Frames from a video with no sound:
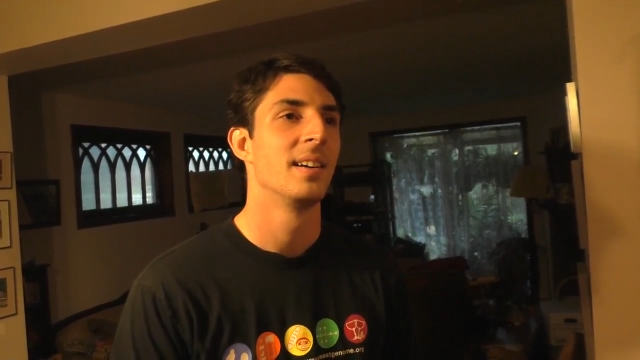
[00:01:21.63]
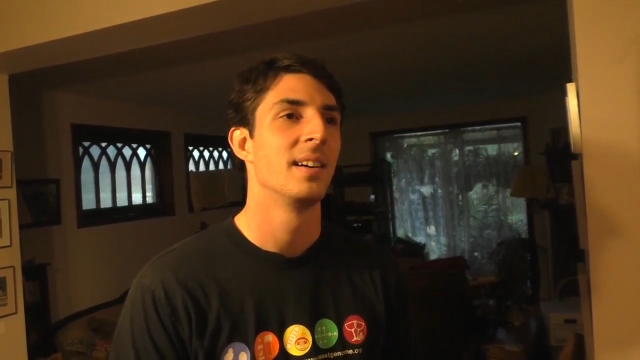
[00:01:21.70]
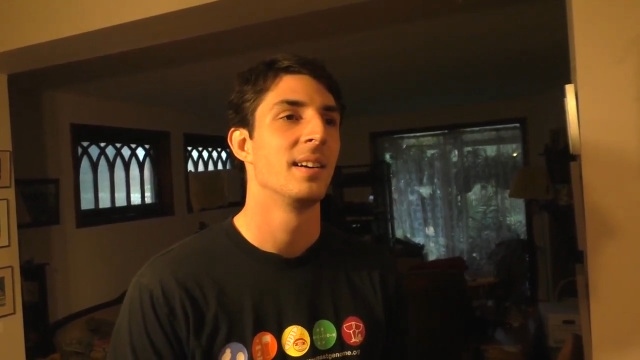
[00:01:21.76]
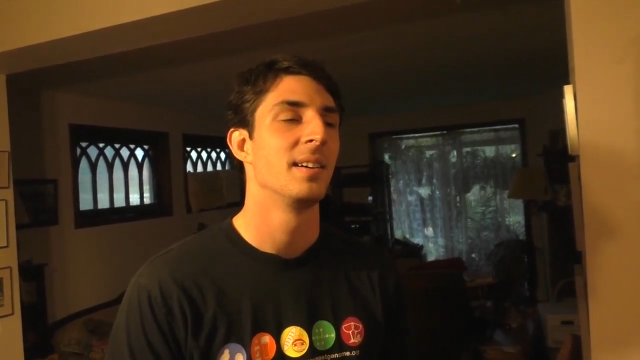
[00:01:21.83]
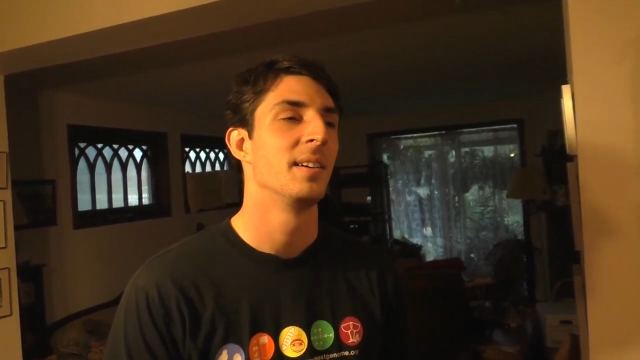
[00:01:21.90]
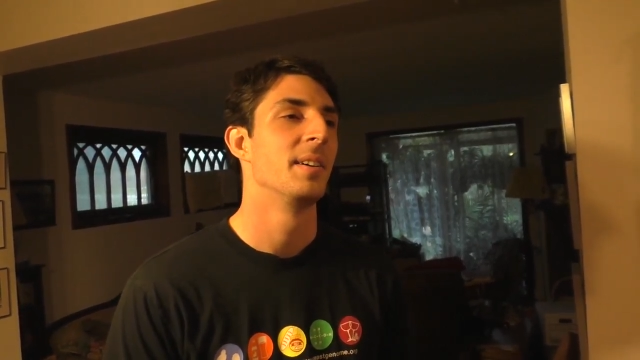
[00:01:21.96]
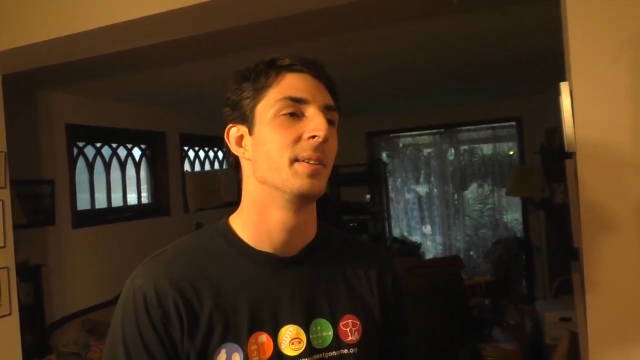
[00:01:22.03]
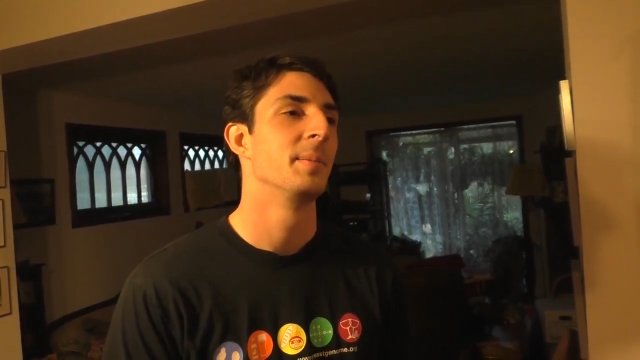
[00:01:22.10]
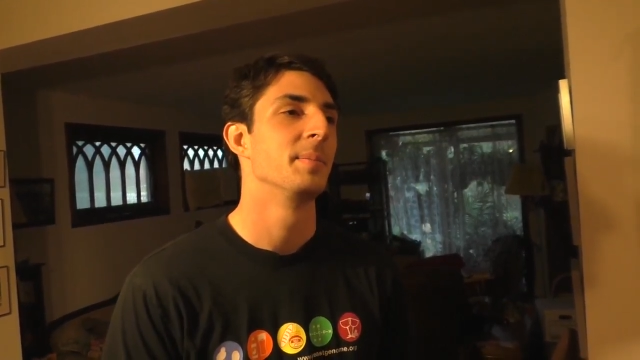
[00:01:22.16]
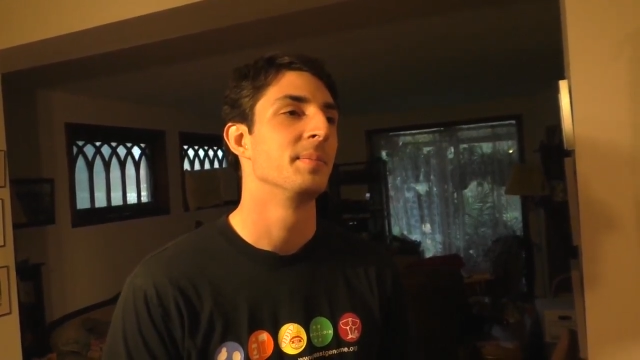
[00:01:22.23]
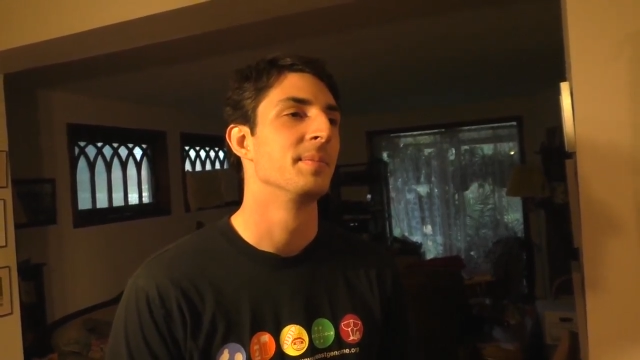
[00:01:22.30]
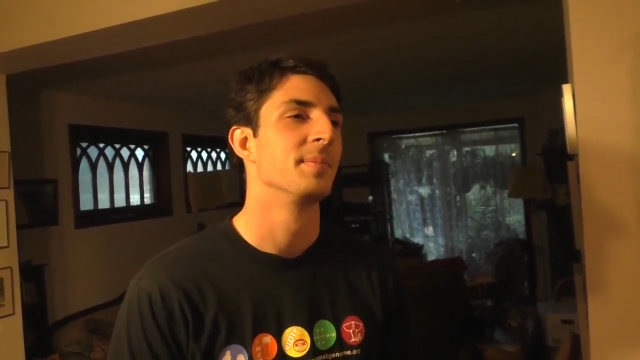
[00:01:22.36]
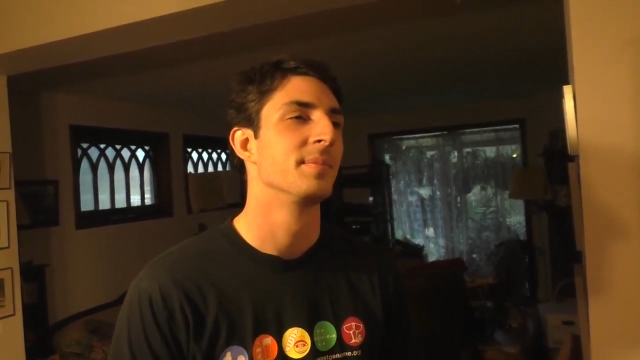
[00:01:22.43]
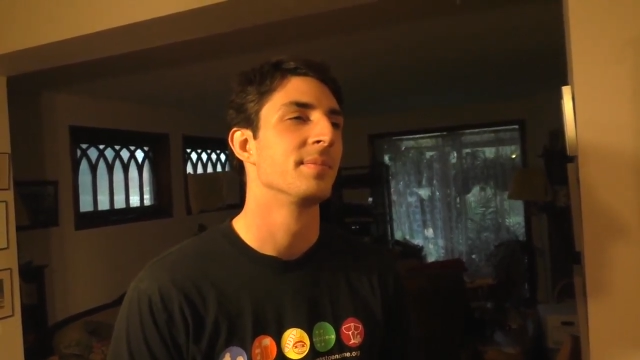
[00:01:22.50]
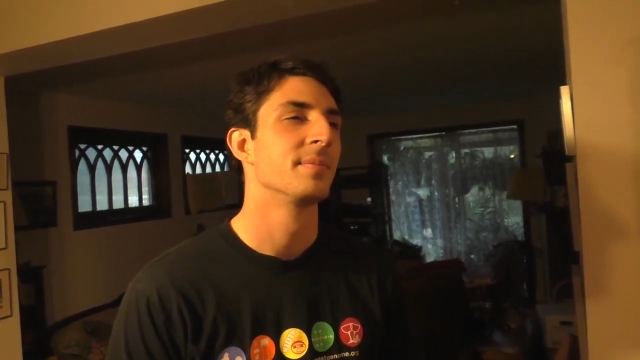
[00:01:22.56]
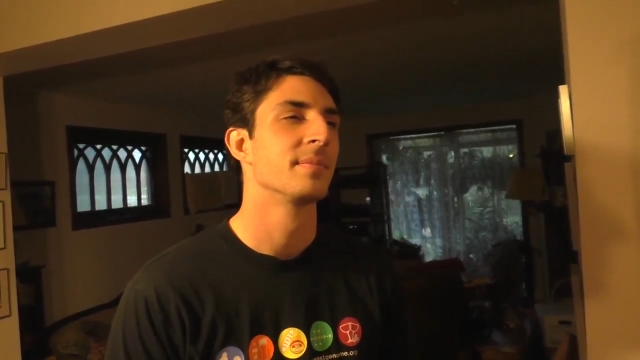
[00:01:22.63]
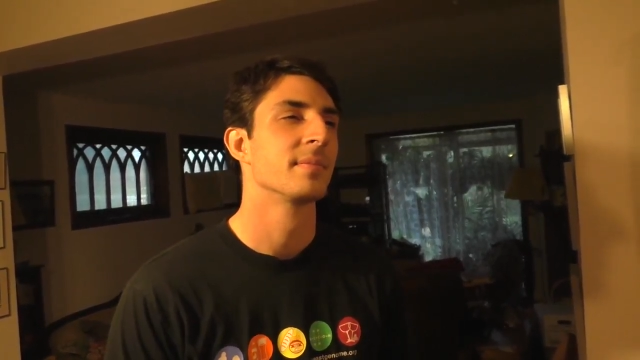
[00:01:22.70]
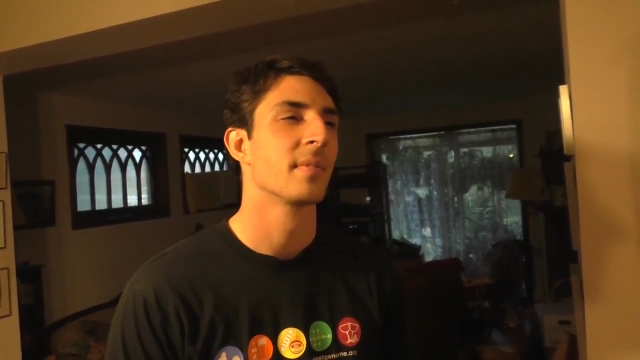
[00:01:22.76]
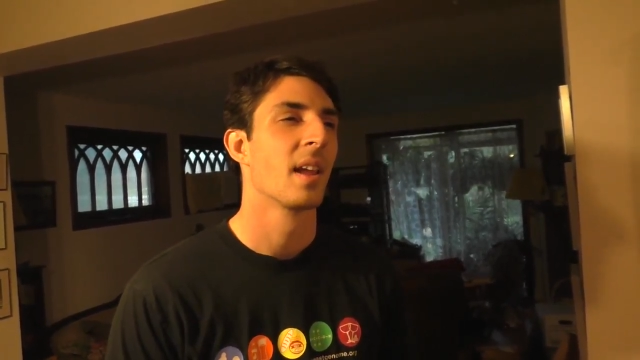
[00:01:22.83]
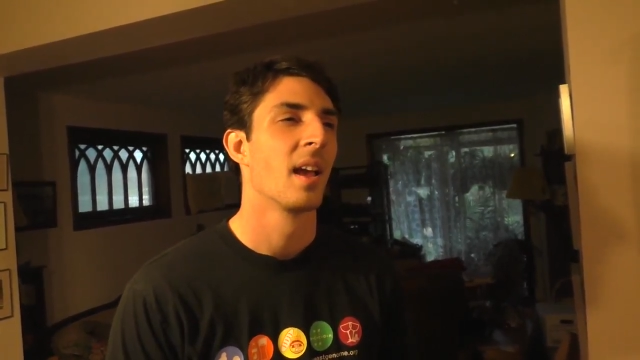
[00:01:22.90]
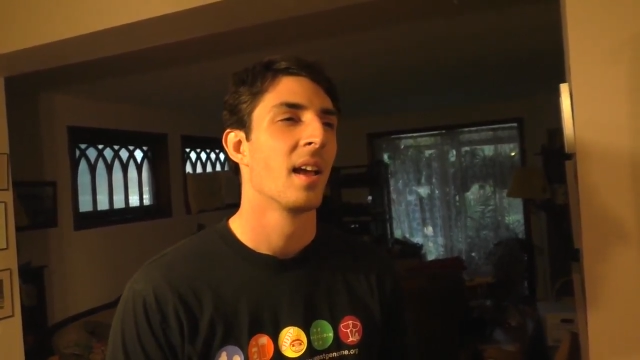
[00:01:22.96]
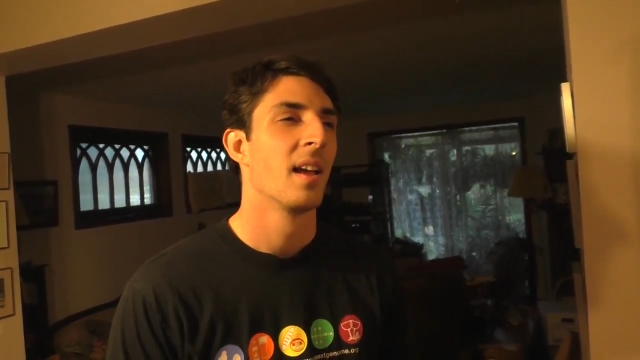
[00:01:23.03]
Um,
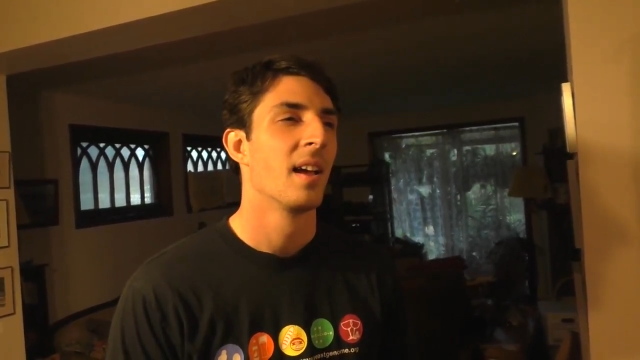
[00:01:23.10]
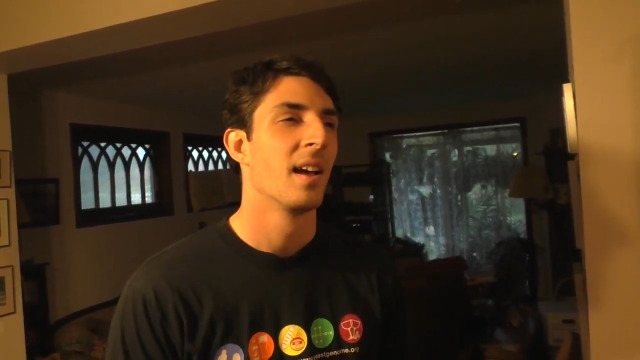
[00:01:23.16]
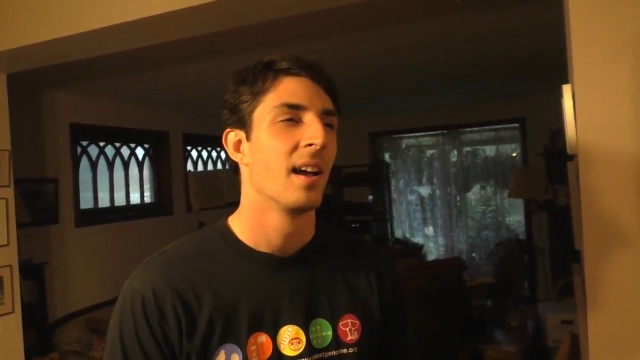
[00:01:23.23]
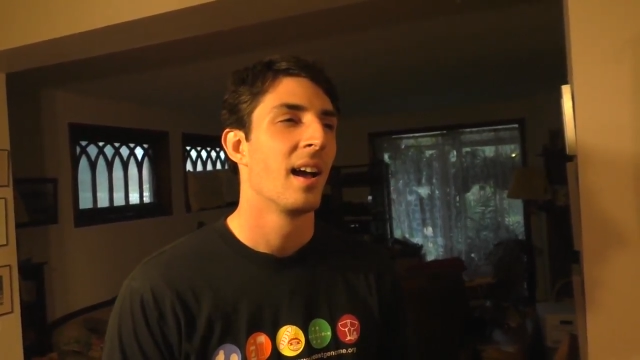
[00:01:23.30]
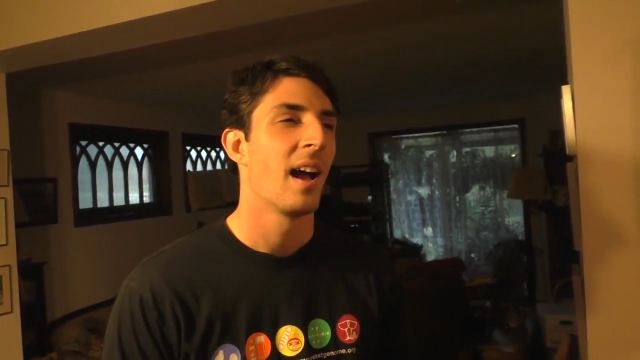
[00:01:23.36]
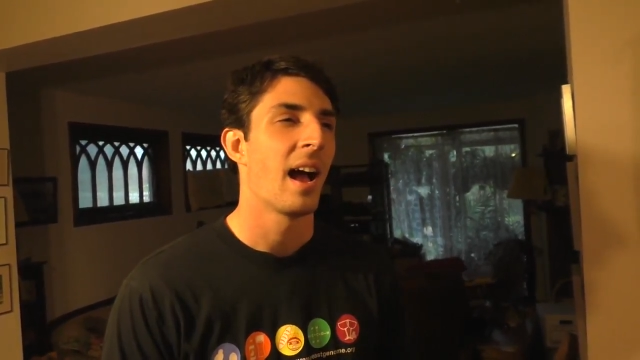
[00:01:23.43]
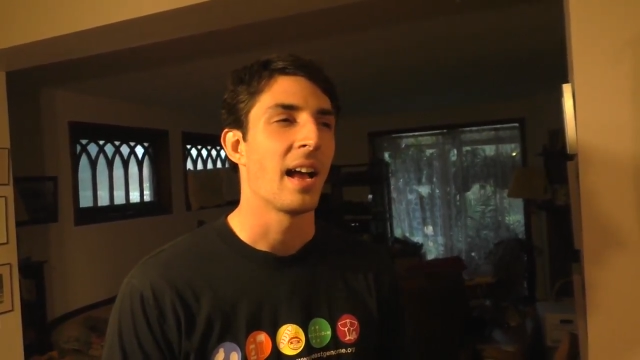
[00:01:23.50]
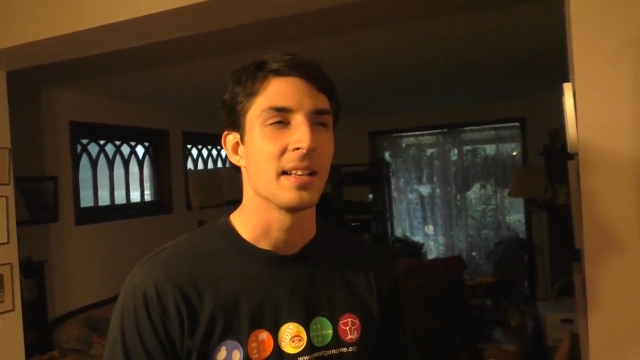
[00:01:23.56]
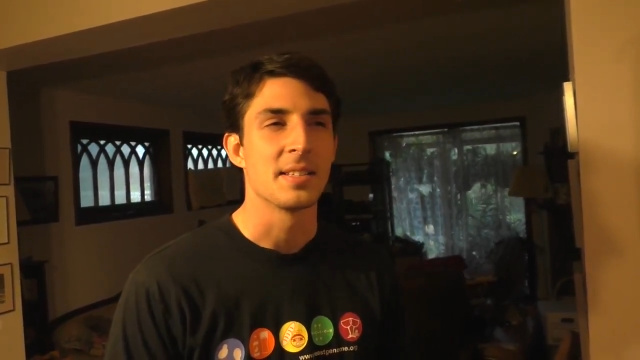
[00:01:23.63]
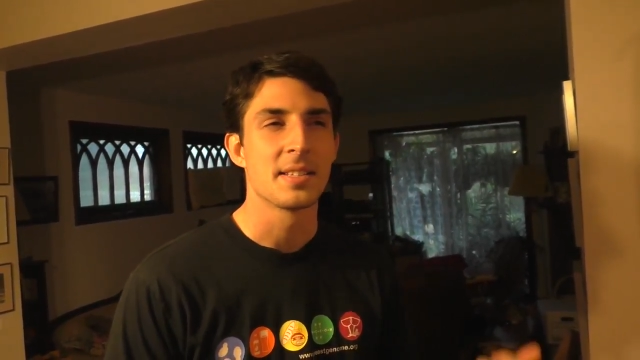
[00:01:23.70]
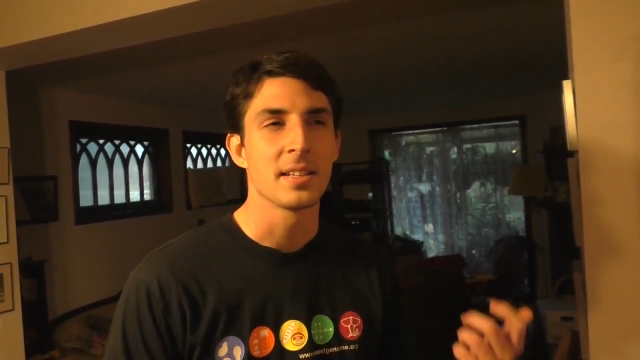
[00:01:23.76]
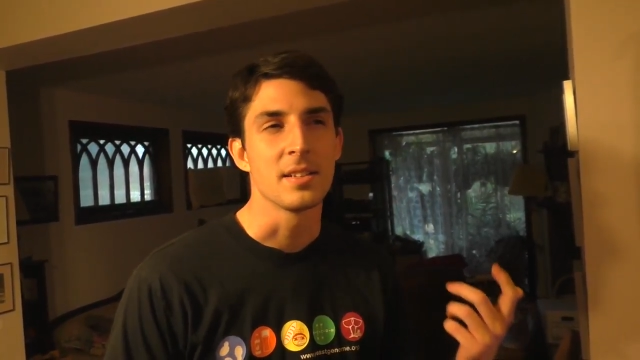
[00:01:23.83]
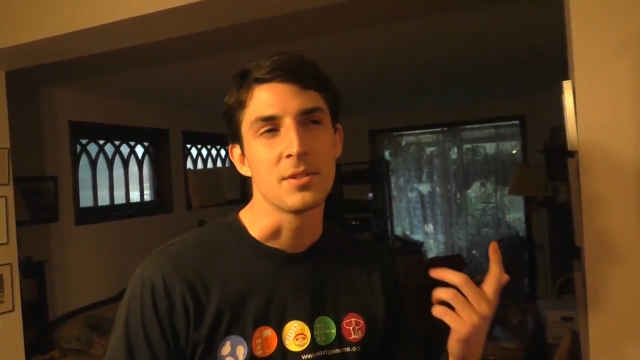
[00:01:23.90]
I still